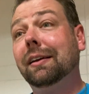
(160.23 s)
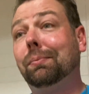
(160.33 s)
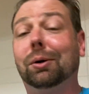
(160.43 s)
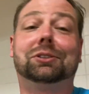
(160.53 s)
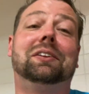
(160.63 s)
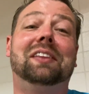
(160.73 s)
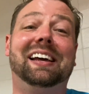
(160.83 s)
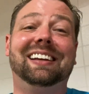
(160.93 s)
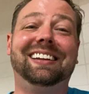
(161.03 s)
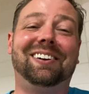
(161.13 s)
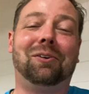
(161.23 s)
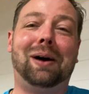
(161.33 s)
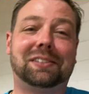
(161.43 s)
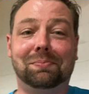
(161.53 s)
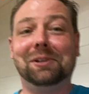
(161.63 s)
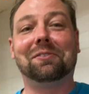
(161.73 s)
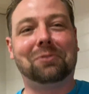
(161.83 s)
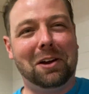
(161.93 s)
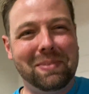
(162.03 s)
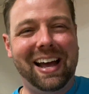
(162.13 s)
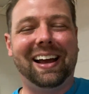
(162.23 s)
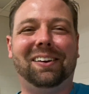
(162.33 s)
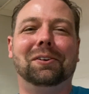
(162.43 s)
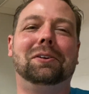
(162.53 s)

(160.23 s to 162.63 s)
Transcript: person that, you know, wants to be your friend back, or,